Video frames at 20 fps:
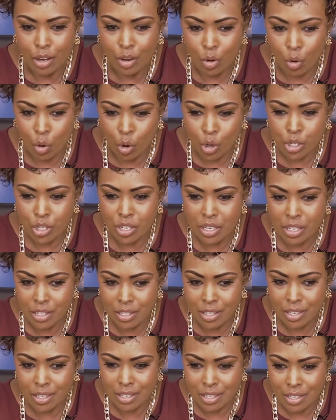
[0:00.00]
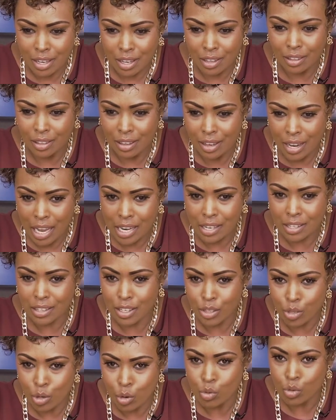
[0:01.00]
Goshen doesn't sell land
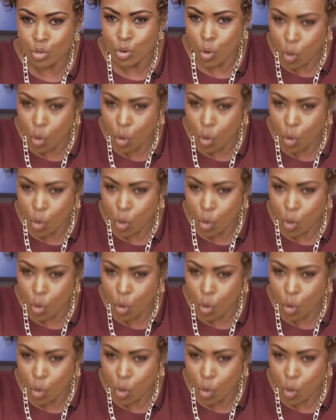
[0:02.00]
they don't